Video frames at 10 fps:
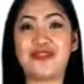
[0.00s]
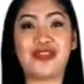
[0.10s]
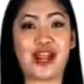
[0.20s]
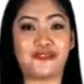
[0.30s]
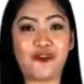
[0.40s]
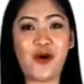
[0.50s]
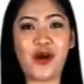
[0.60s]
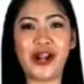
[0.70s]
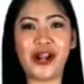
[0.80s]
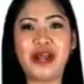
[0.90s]

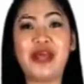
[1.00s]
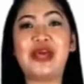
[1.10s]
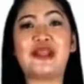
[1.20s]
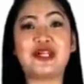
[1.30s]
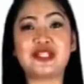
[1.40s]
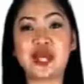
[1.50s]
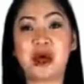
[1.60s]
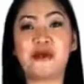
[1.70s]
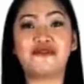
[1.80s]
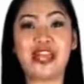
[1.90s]
Therefore, the
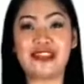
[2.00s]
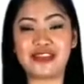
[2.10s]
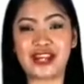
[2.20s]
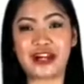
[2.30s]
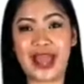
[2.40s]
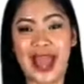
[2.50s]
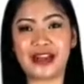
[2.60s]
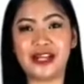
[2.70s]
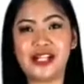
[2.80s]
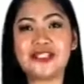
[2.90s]
sum of the interior
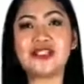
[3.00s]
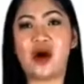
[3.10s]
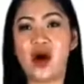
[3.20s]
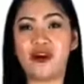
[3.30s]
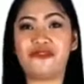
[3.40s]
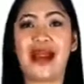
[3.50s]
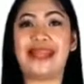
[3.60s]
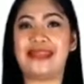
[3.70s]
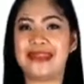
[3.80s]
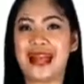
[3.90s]
angles of an
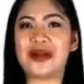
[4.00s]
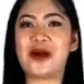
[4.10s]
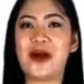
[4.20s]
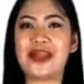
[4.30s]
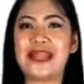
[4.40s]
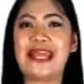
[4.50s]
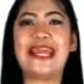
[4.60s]
endecagon